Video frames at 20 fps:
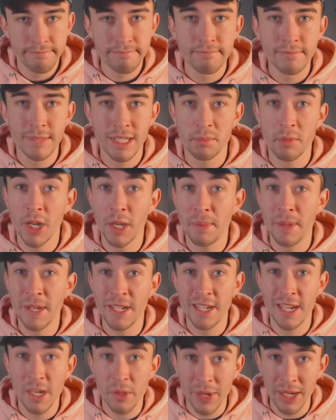That's my
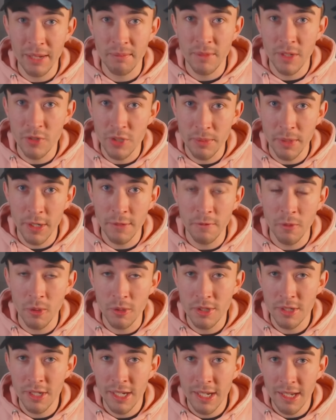opinion anyway. Those are my
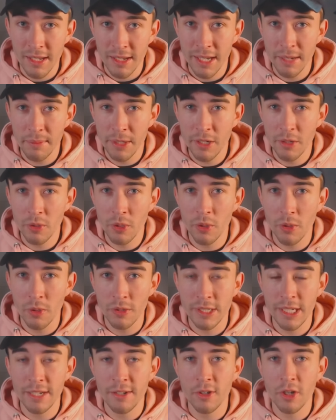thoughts. Let me know
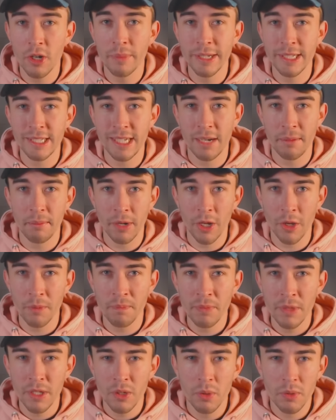yours in the comments down below.
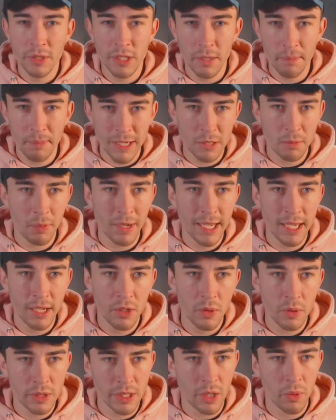Who was our best player?
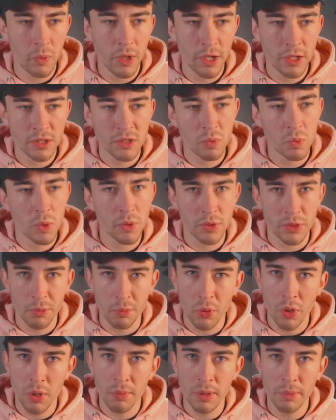Who was our worst? What was the
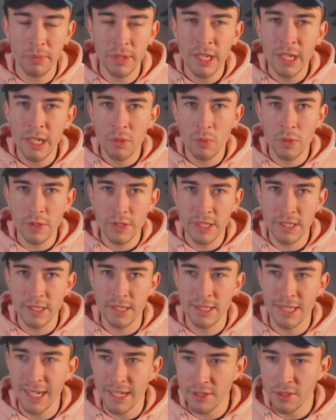problem? Was this a
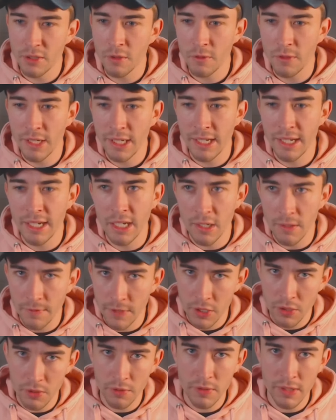tactical thing, an
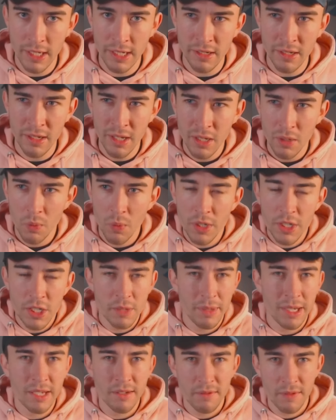individual thing? What did
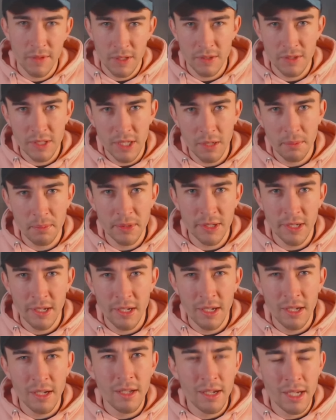you make of the subs?
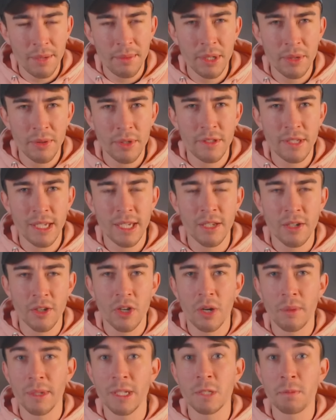Let me know what you think in the
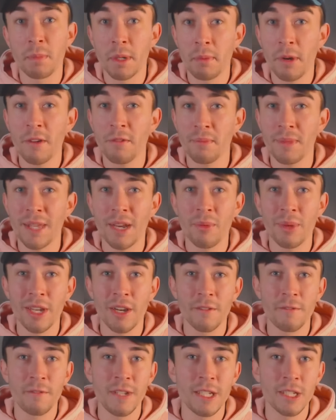comments, but apart from that, we
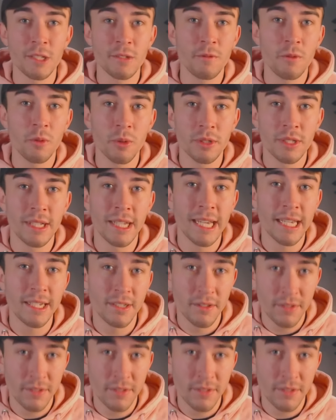are finished for today. So